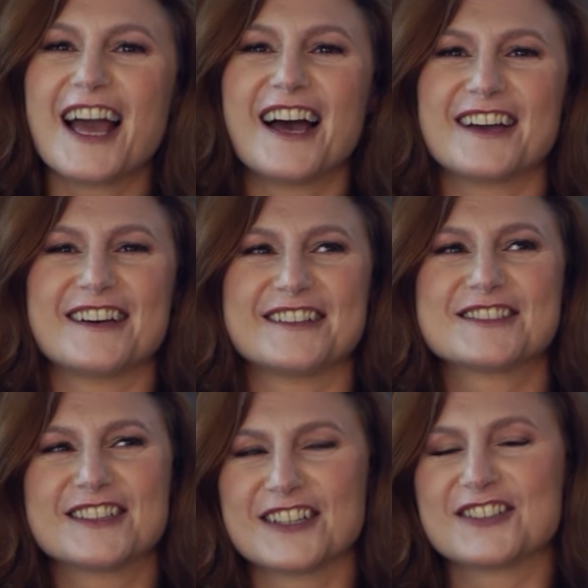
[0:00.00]
Yeah,
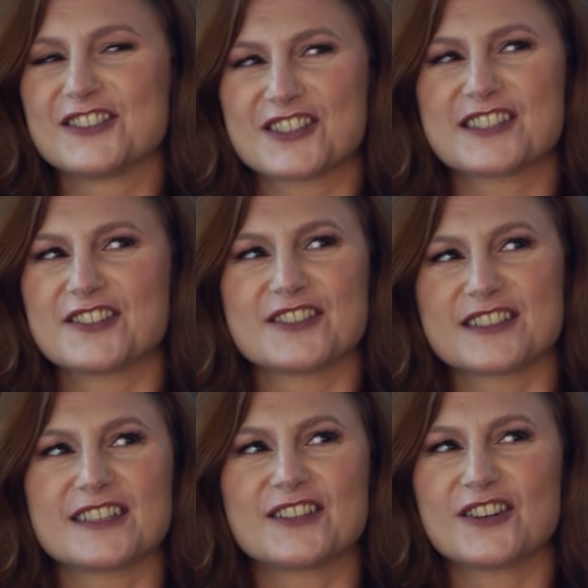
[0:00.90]
yeah. Look, look,
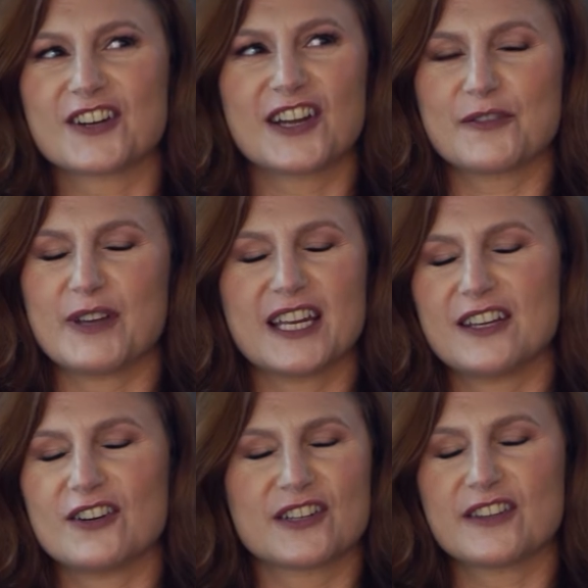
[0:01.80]
seriously, you're not going to be
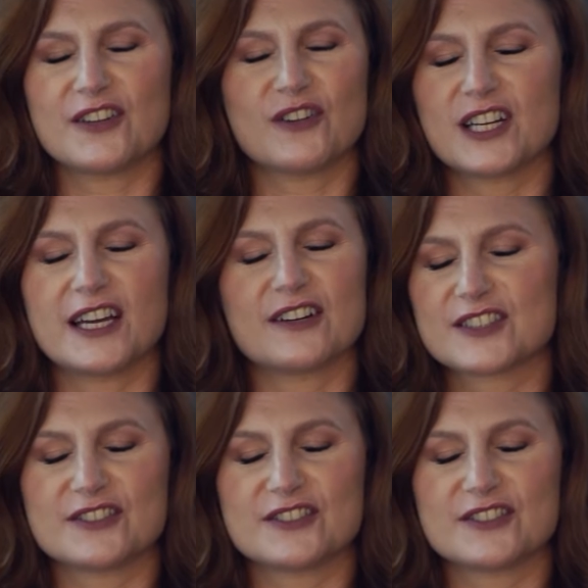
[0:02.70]
any hotter than you are now.